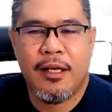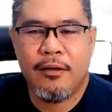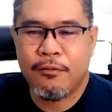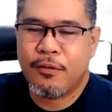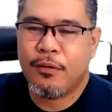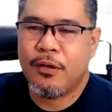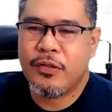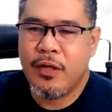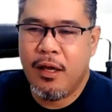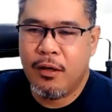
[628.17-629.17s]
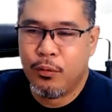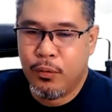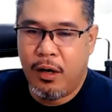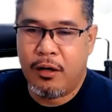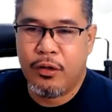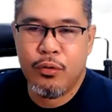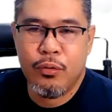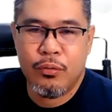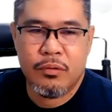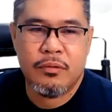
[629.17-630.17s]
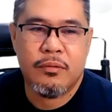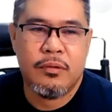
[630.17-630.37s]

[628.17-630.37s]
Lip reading: And of course, hey, who are you?